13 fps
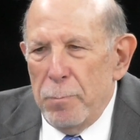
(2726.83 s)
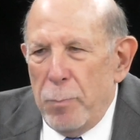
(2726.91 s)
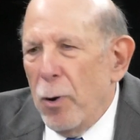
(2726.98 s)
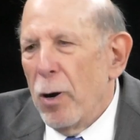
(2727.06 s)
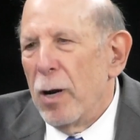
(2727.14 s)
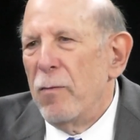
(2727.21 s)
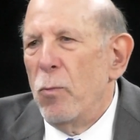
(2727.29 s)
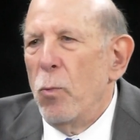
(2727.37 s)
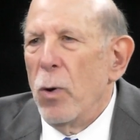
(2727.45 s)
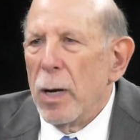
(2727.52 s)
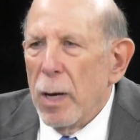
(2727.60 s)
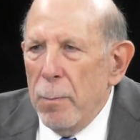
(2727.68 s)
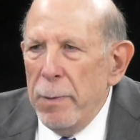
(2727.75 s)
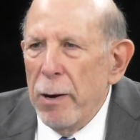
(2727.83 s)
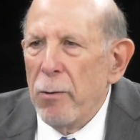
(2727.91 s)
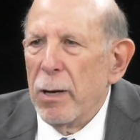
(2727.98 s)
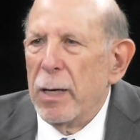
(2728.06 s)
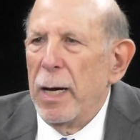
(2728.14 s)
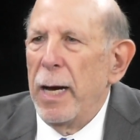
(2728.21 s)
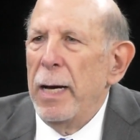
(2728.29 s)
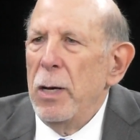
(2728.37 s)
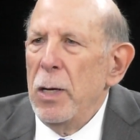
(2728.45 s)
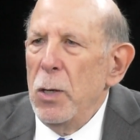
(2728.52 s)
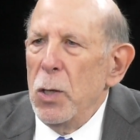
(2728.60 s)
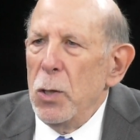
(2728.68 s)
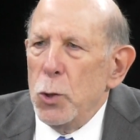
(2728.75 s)
part of what America
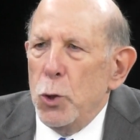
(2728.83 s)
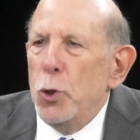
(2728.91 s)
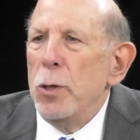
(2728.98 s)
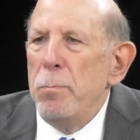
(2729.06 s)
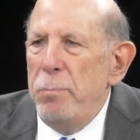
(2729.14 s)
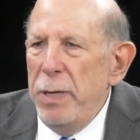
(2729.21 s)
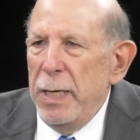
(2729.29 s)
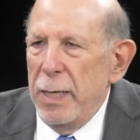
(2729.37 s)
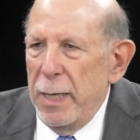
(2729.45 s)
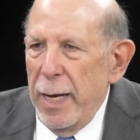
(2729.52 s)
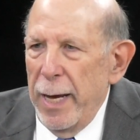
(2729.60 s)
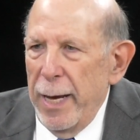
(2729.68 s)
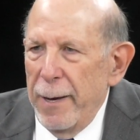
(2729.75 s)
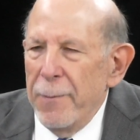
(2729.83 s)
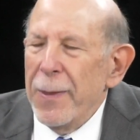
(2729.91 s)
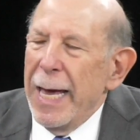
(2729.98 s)
could be today.